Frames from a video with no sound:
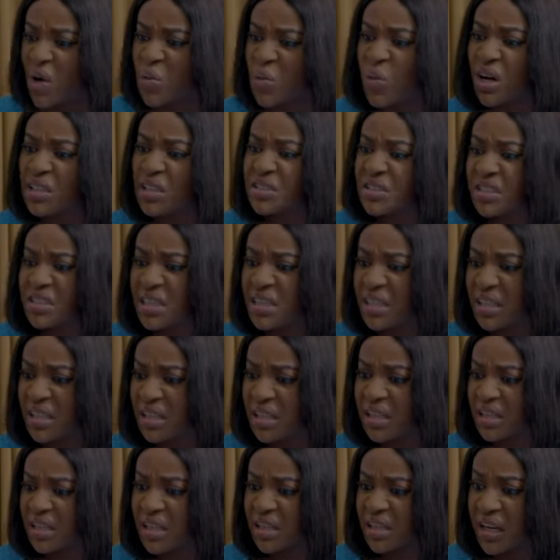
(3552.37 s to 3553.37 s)
What?
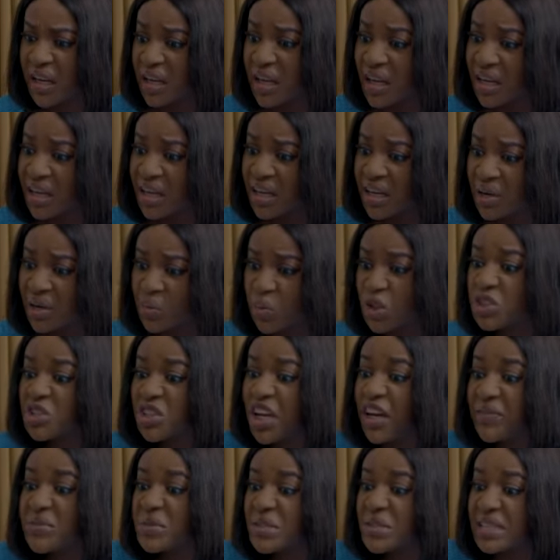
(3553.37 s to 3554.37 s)
Huh? What do
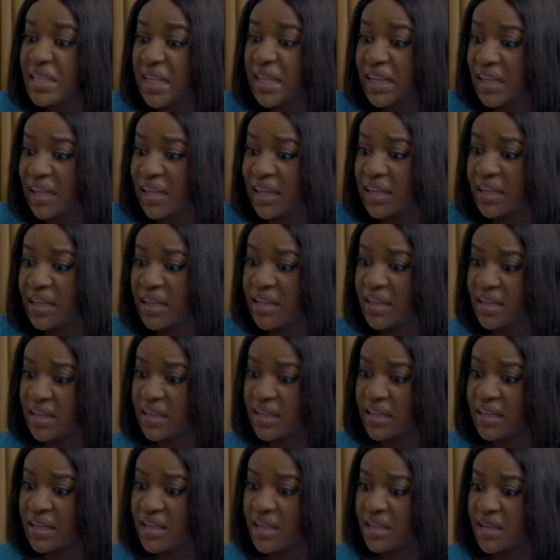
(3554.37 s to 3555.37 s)
you have to say?
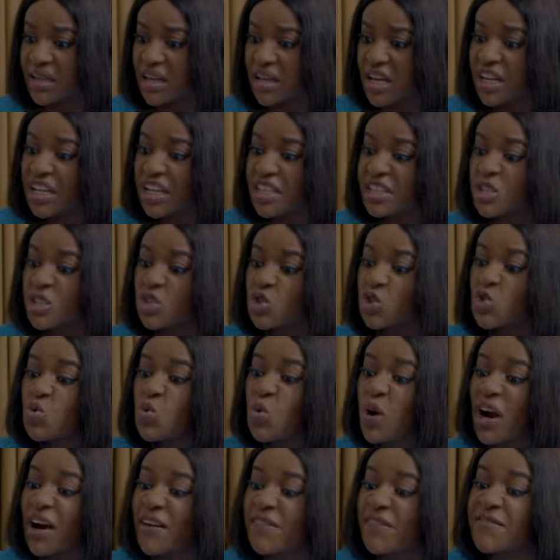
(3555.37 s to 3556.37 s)
Listen,
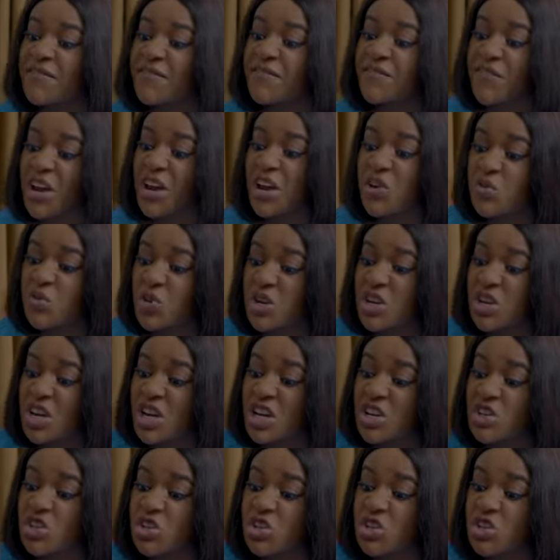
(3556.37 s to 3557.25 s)
you are very